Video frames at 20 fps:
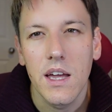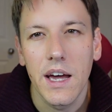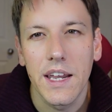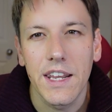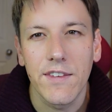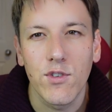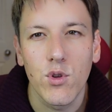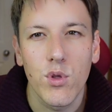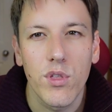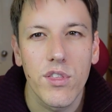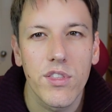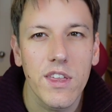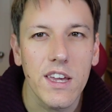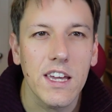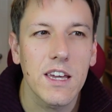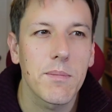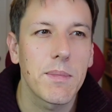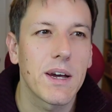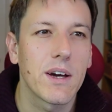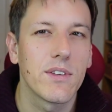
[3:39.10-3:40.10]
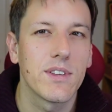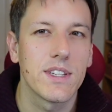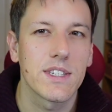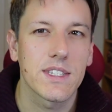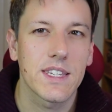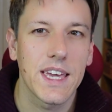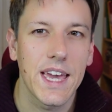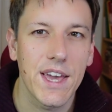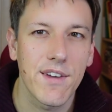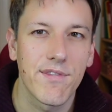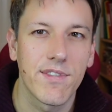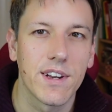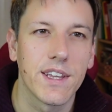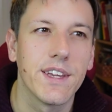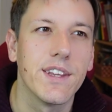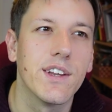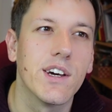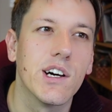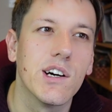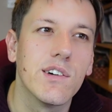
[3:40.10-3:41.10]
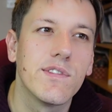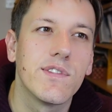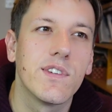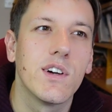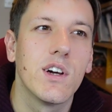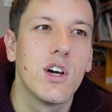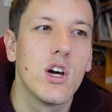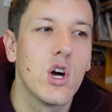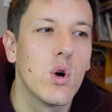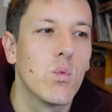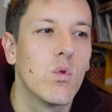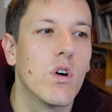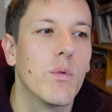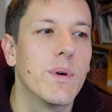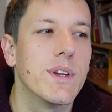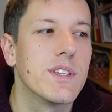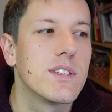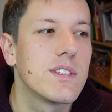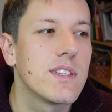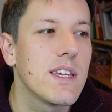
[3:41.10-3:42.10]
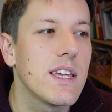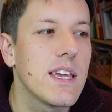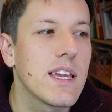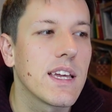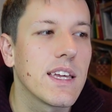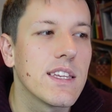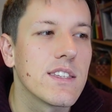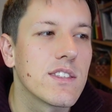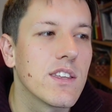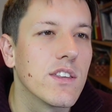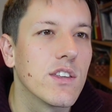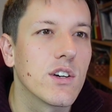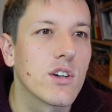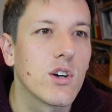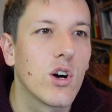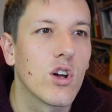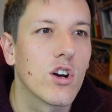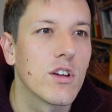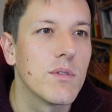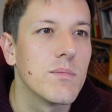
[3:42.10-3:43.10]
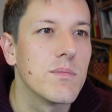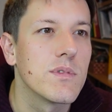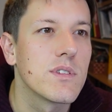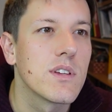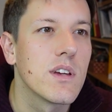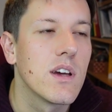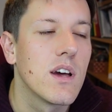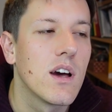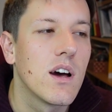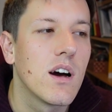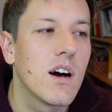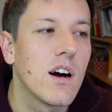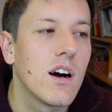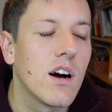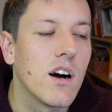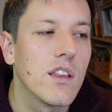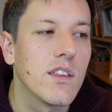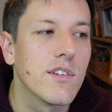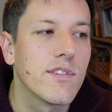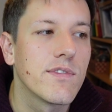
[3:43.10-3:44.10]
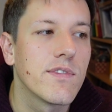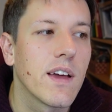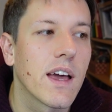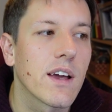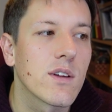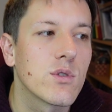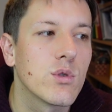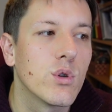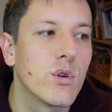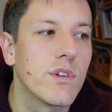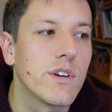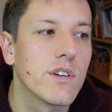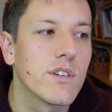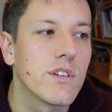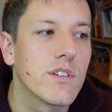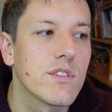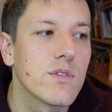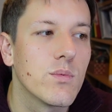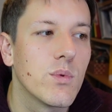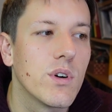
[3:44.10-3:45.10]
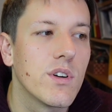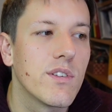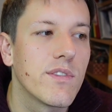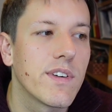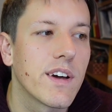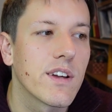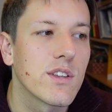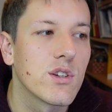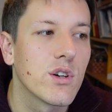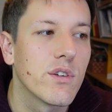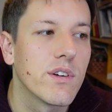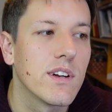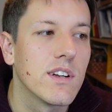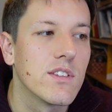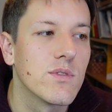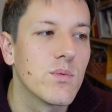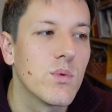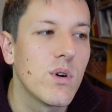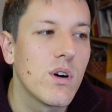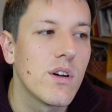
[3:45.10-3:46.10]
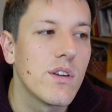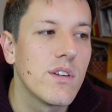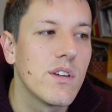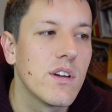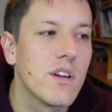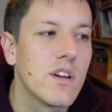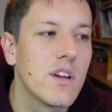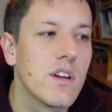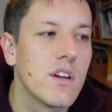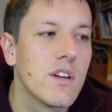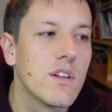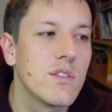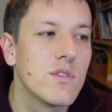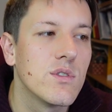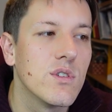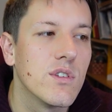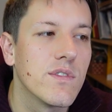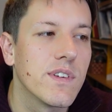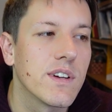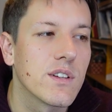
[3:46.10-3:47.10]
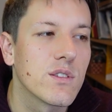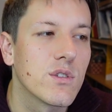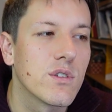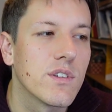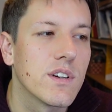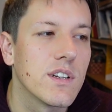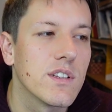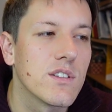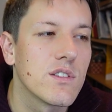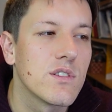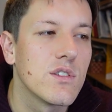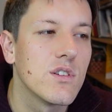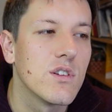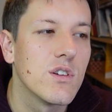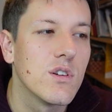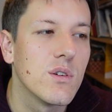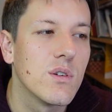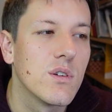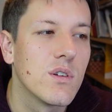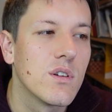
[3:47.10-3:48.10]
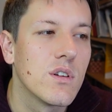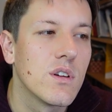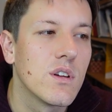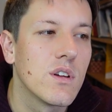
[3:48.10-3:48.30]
And if you think about this carefully enough, what we're seeing is that the columns are the factorials. 1 factorial is 1, 2 factorial is 2,